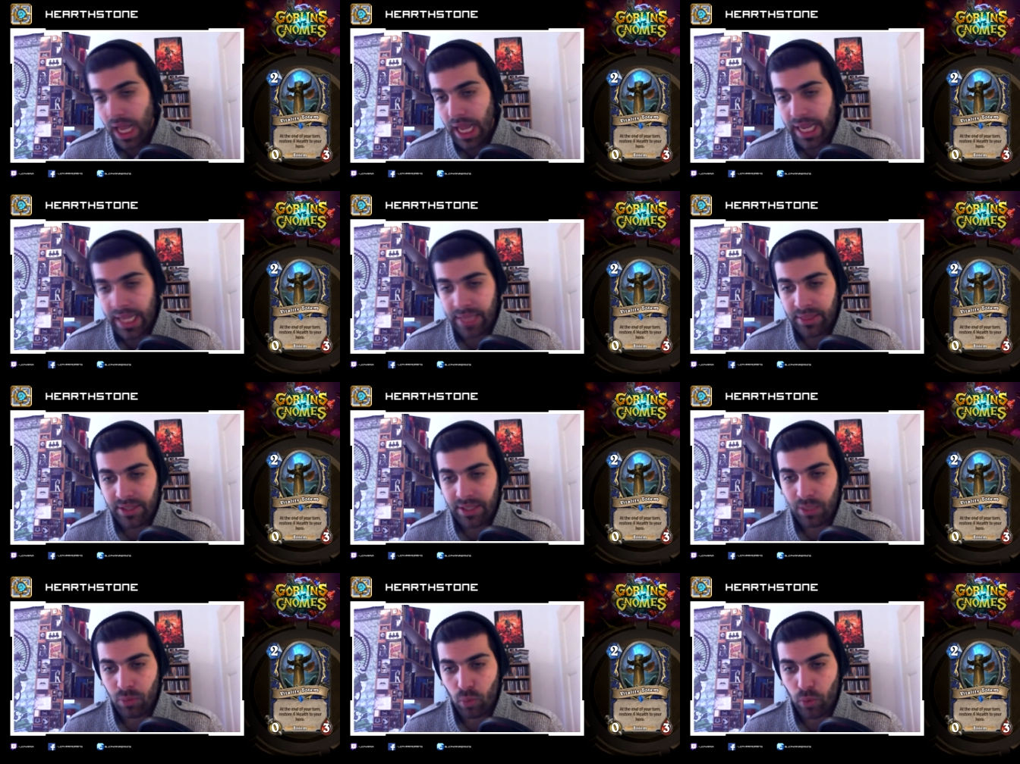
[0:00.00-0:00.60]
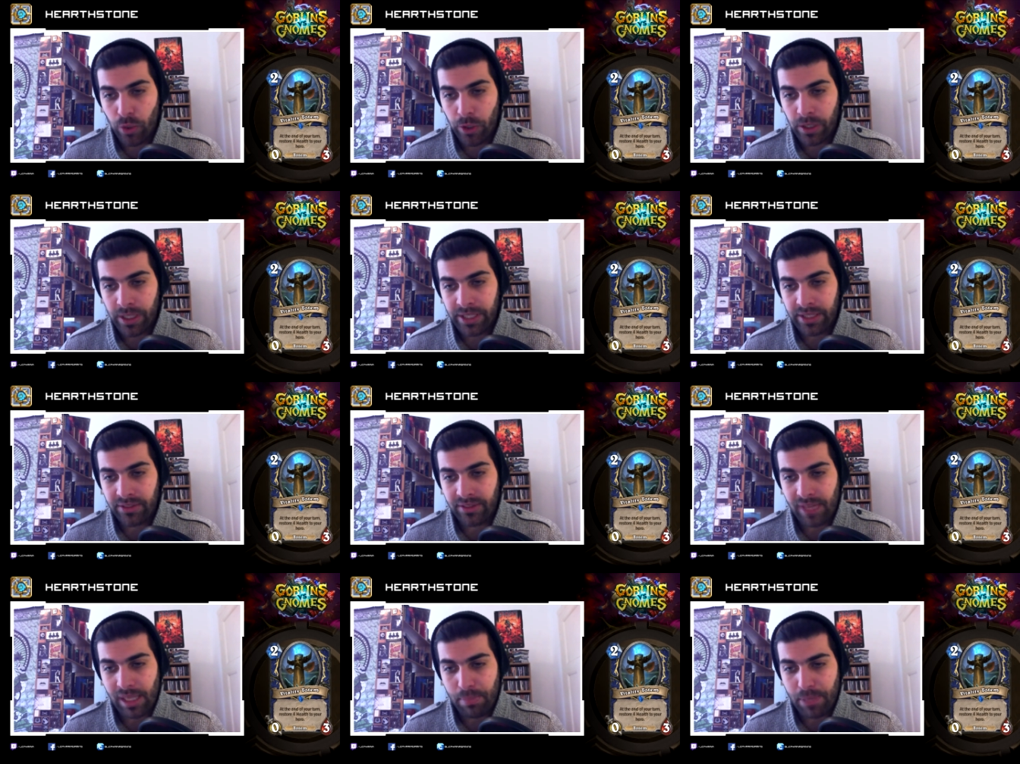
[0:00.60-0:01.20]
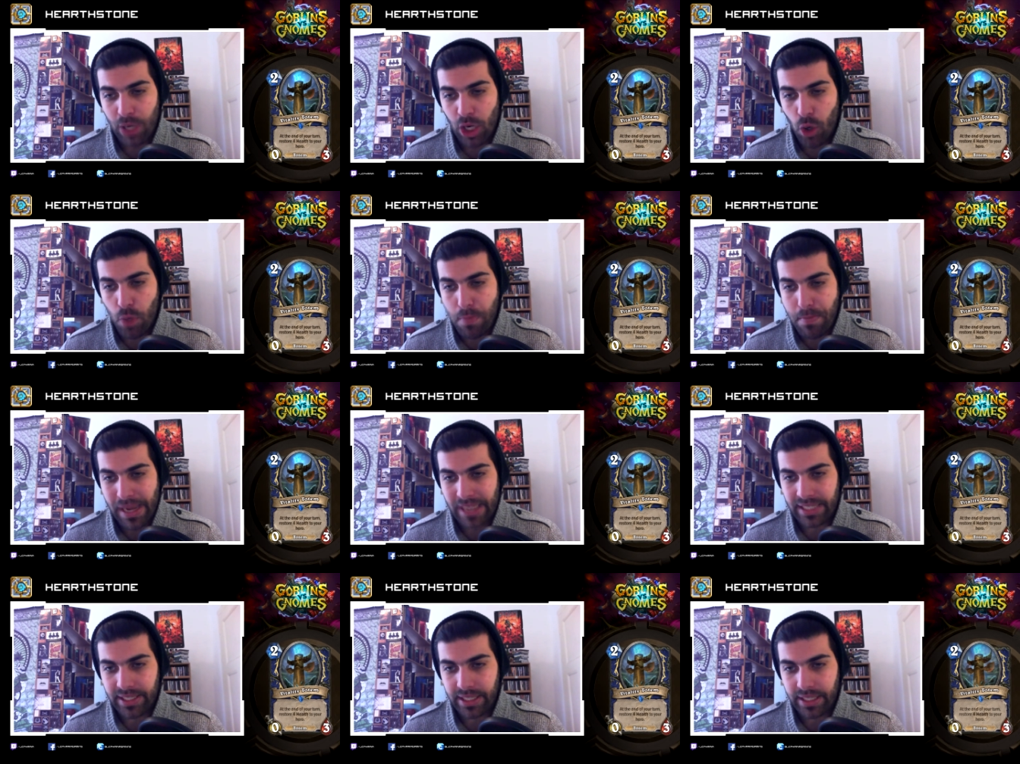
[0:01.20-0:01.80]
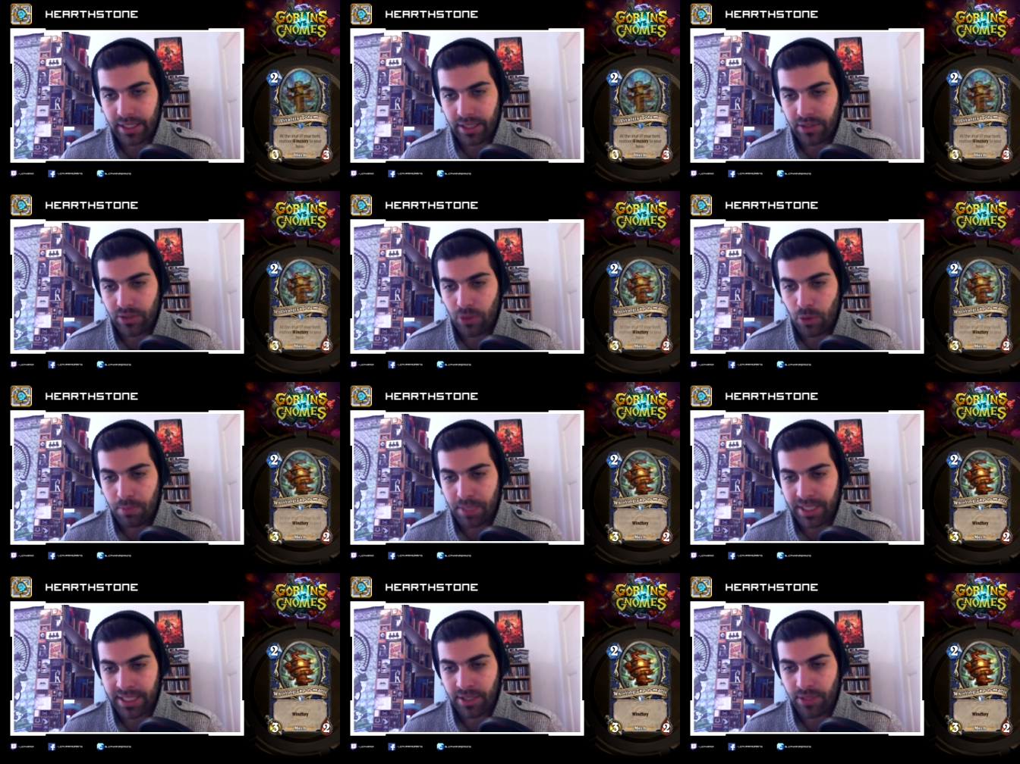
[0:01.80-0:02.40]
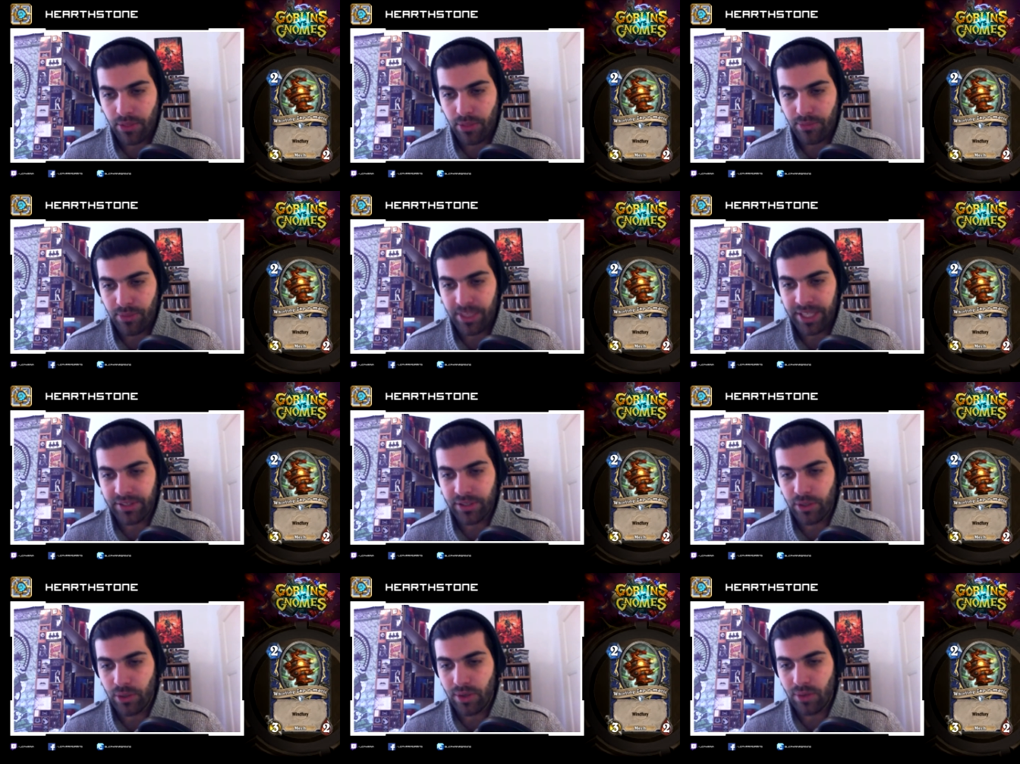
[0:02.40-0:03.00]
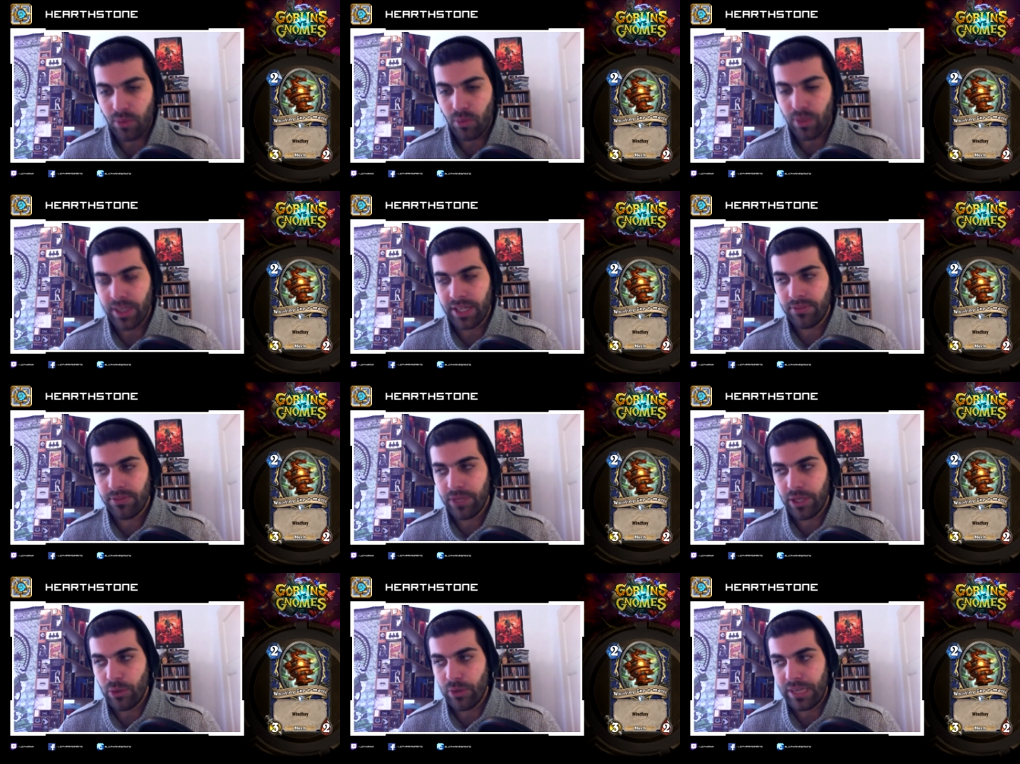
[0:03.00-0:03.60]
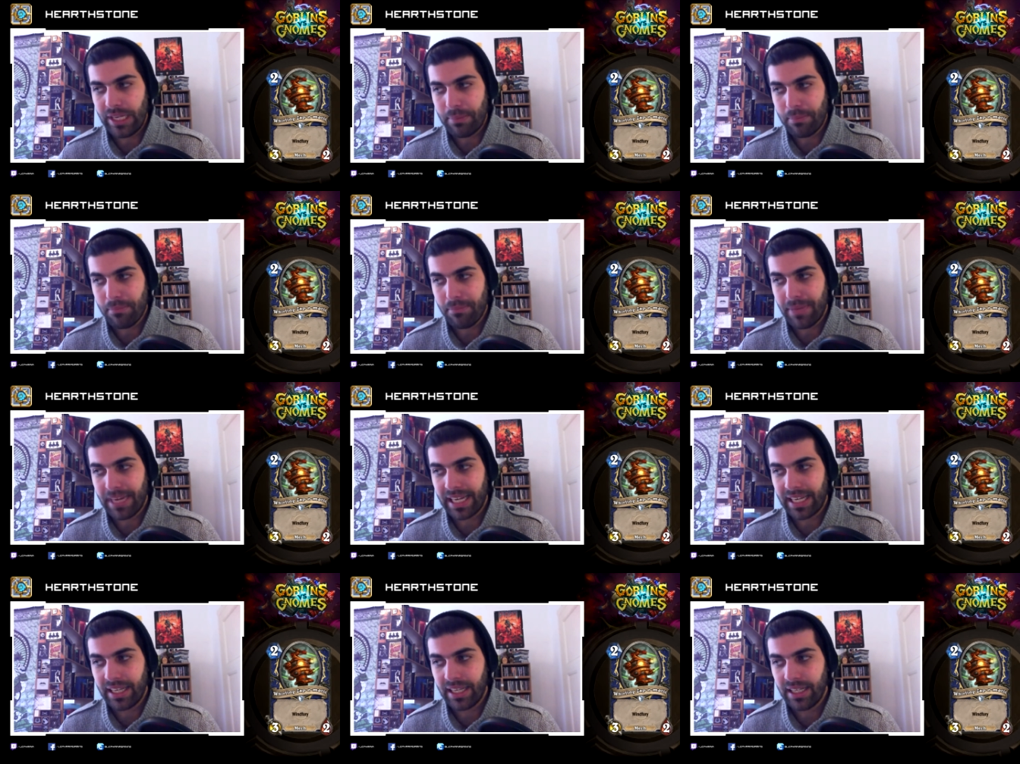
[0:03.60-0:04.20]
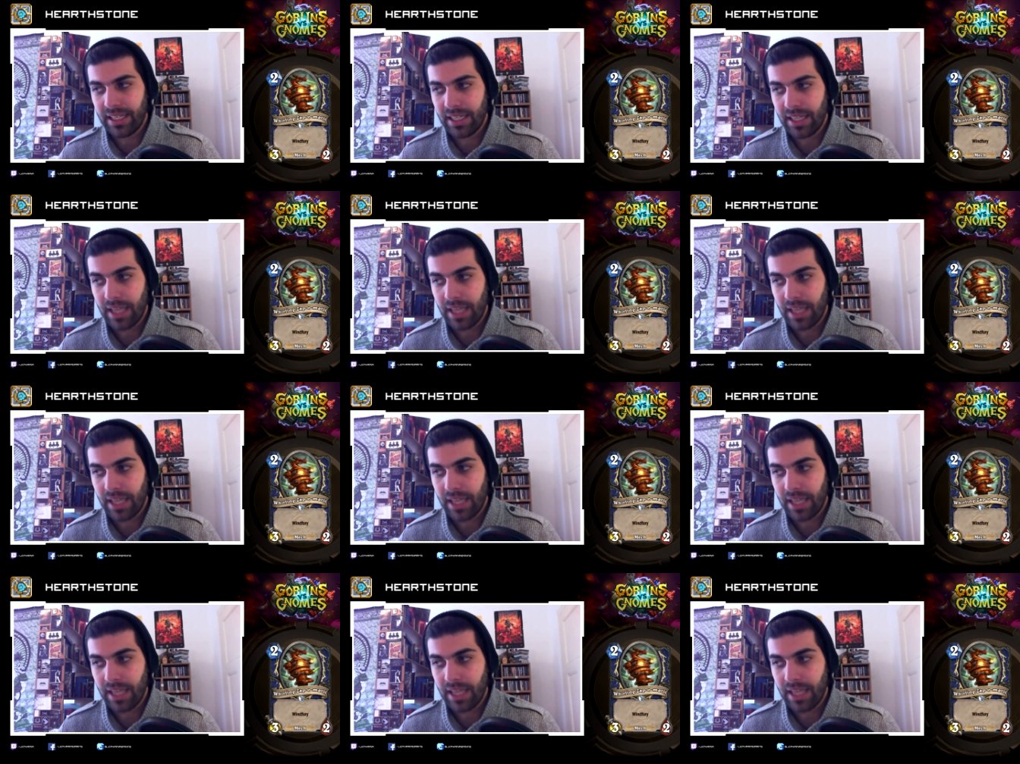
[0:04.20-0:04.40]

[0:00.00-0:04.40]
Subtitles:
And then Whirling Zap-O-Matic, 2 mana, 3/2, Wind Fury mech.